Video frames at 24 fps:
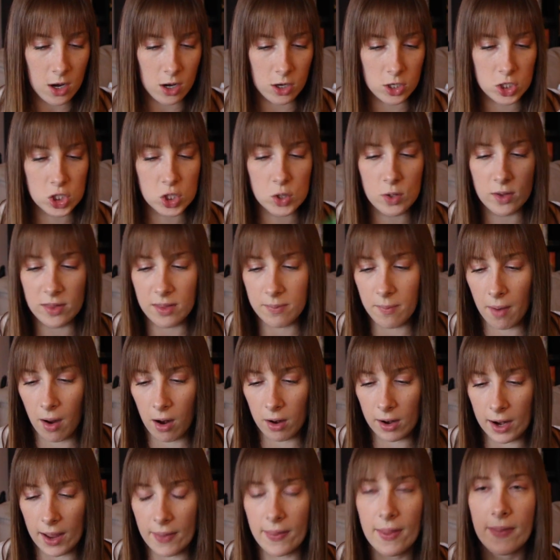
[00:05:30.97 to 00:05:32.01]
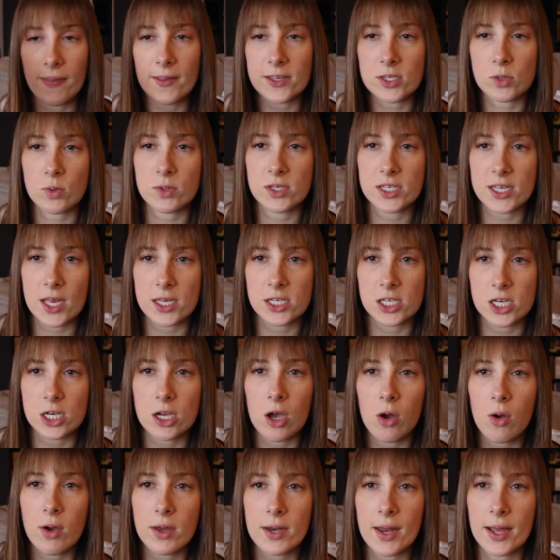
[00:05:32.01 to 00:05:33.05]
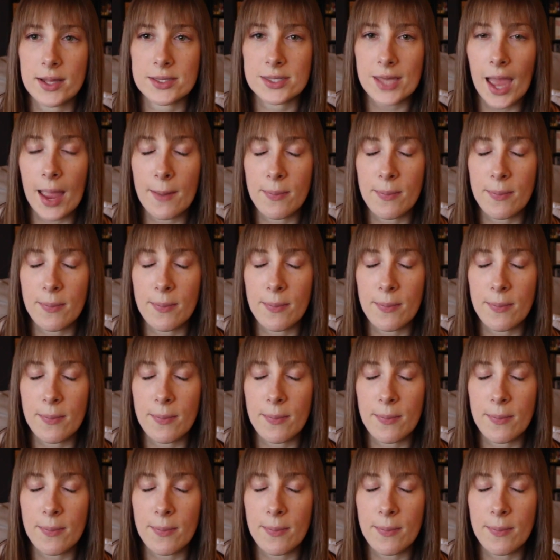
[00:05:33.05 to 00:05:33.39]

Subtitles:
or 2 of them are, and then this one's Yes to Coconuts.